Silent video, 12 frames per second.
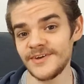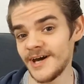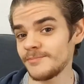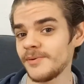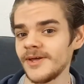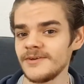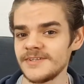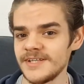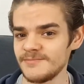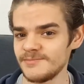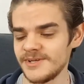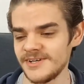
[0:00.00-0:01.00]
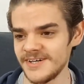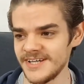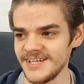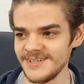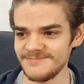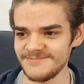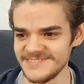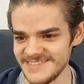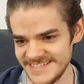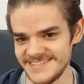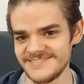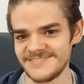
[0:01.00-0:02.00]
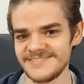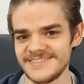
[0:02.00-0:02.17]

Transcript: uploading, but I didn't.